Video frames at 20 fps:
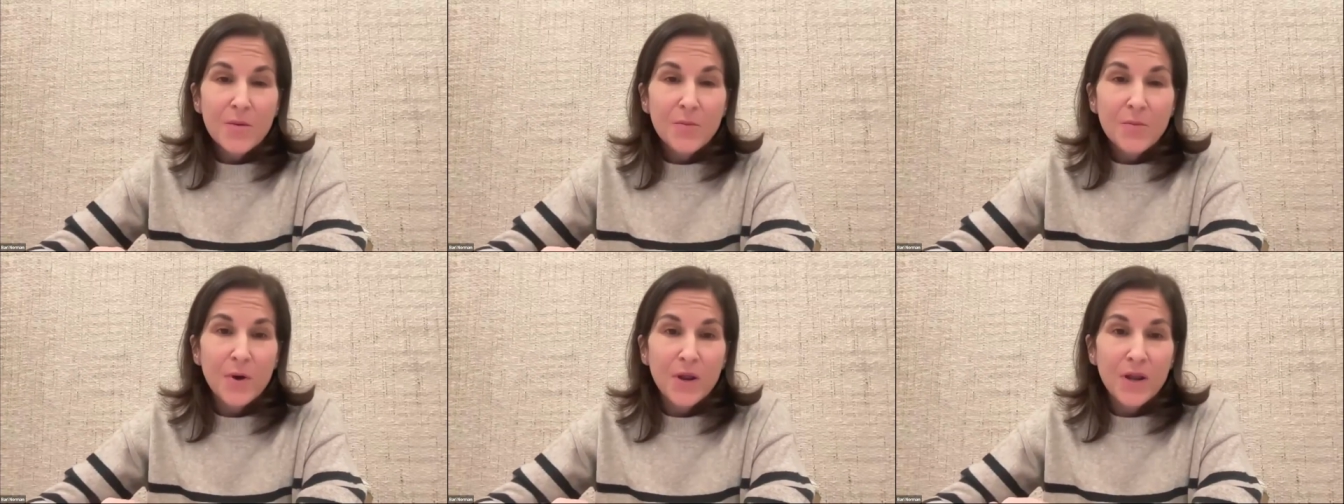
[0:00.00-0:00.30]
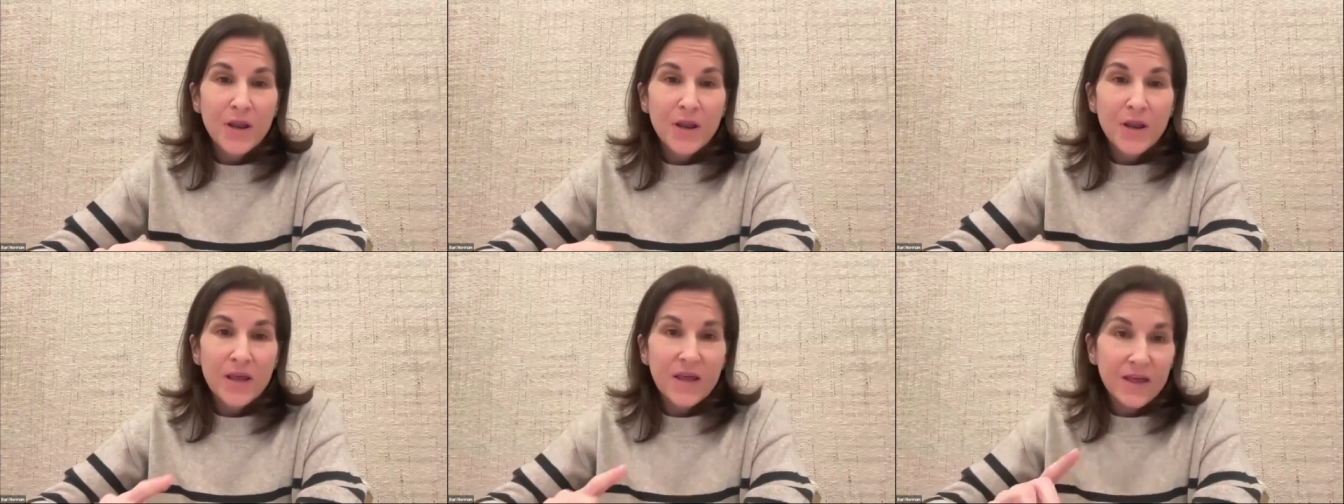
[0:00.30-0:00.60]

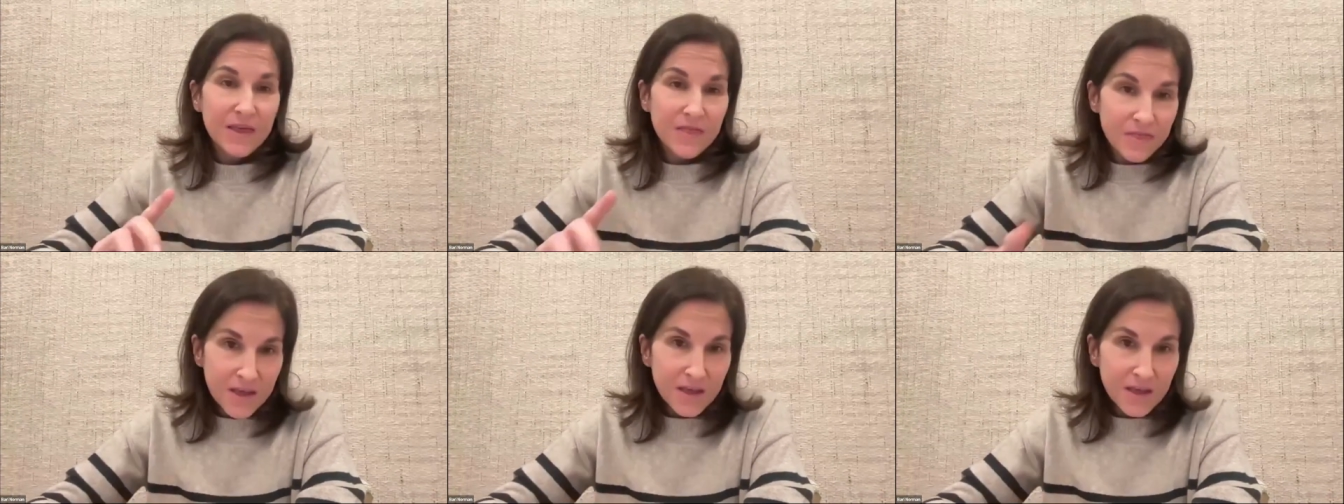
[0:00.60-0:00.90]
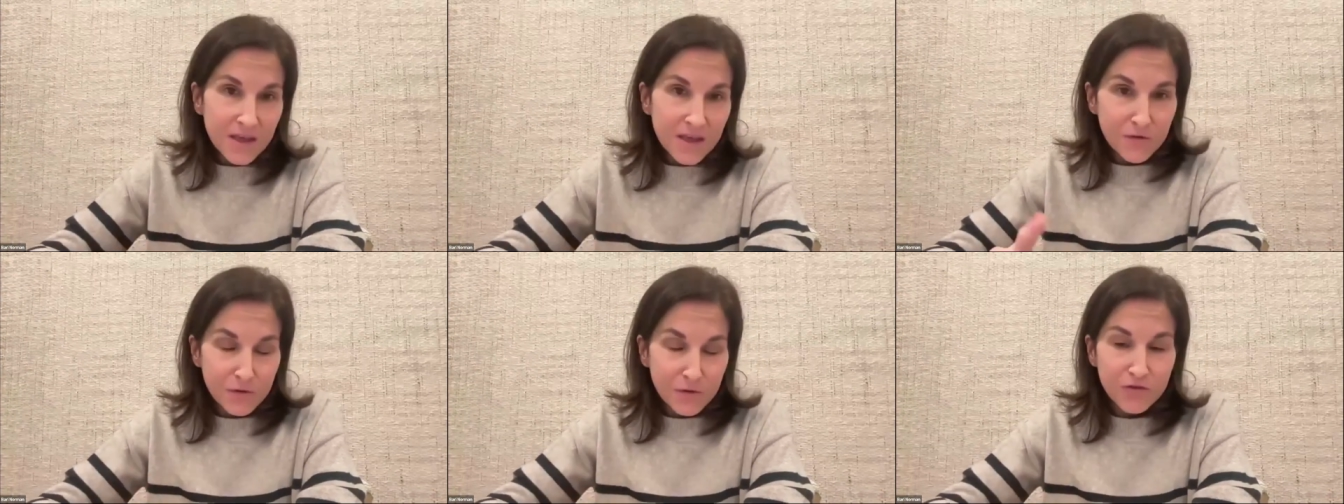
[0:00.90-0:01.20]
but I think
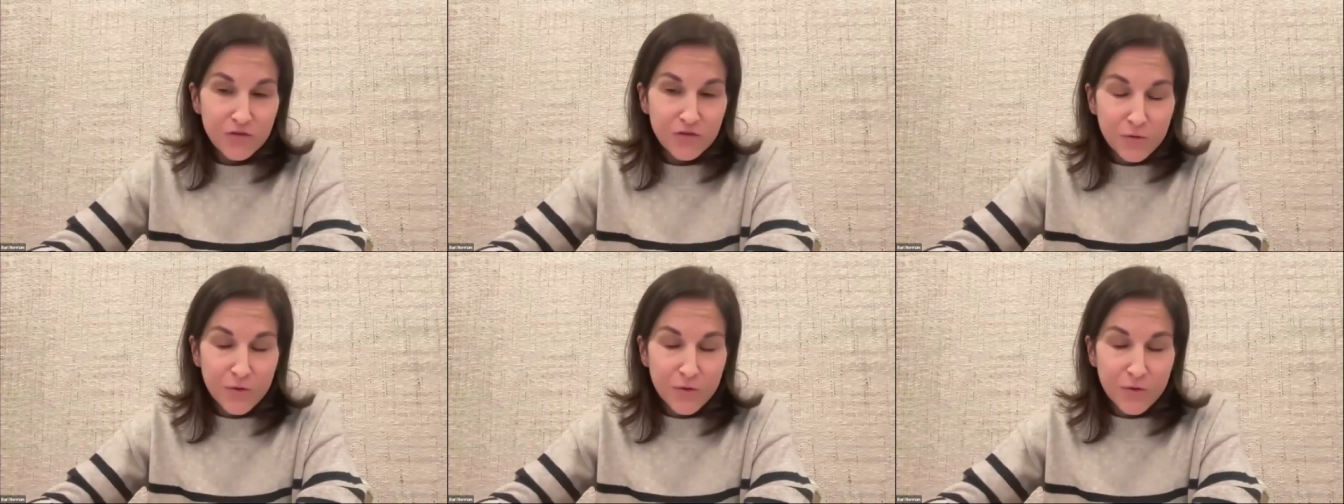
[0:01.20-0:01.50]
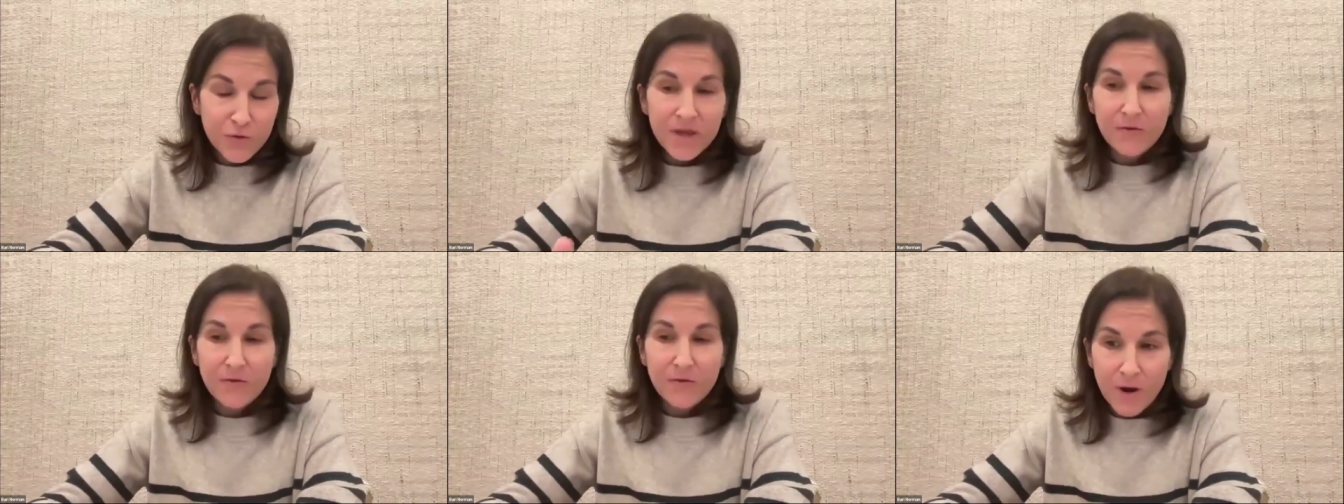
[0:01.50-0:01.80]
if you're
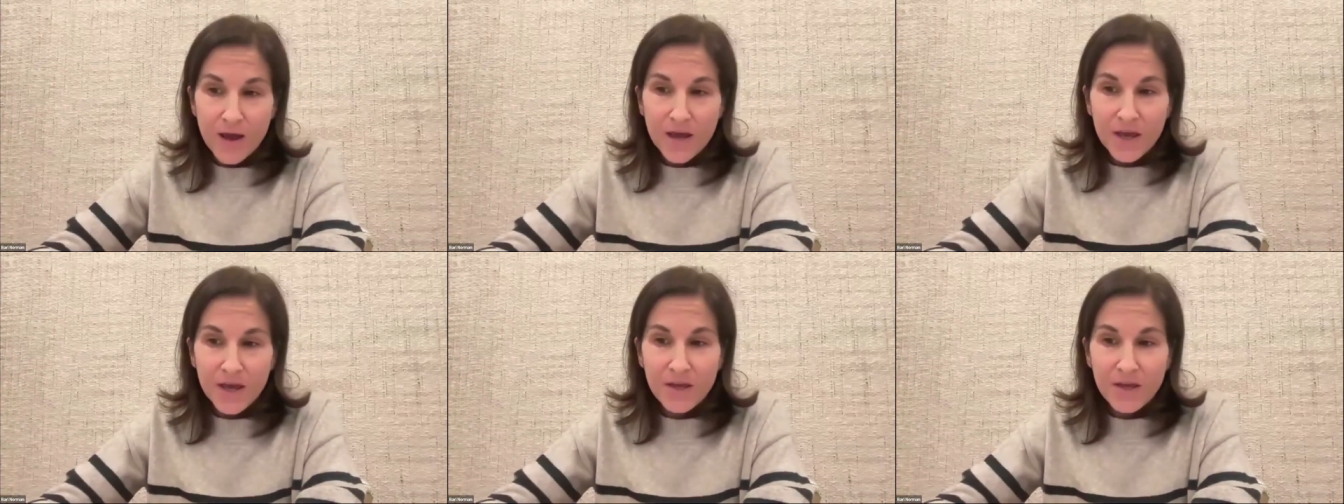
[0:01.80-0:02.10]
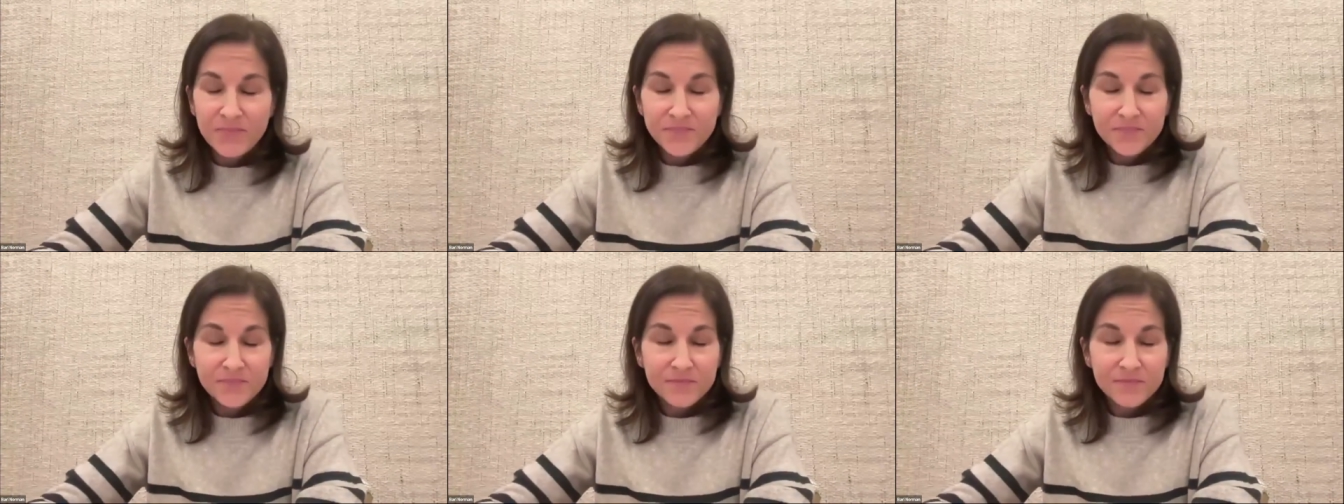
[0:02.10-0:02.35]
doing it right,